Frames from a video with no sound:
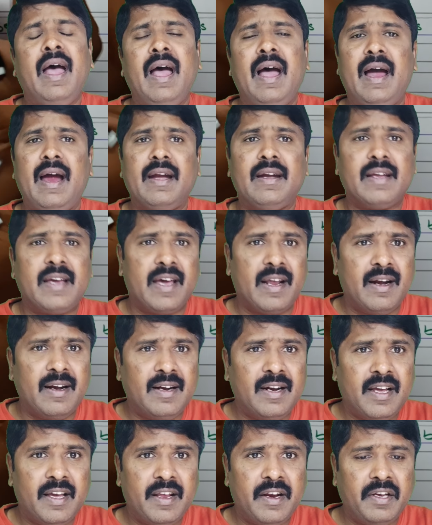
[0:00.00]
and
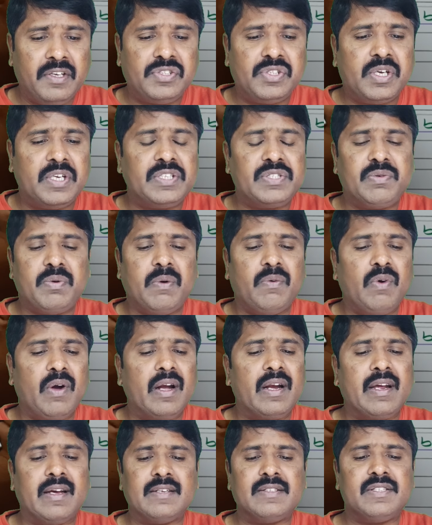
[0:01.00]
current directions we
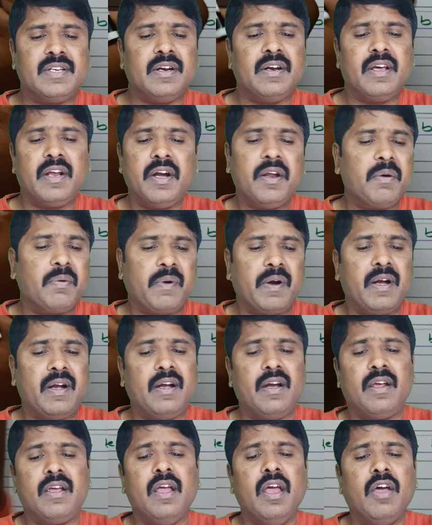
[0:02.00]
will consider
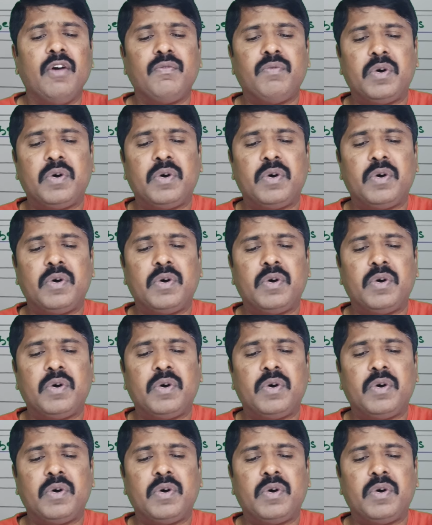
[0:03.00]
differently.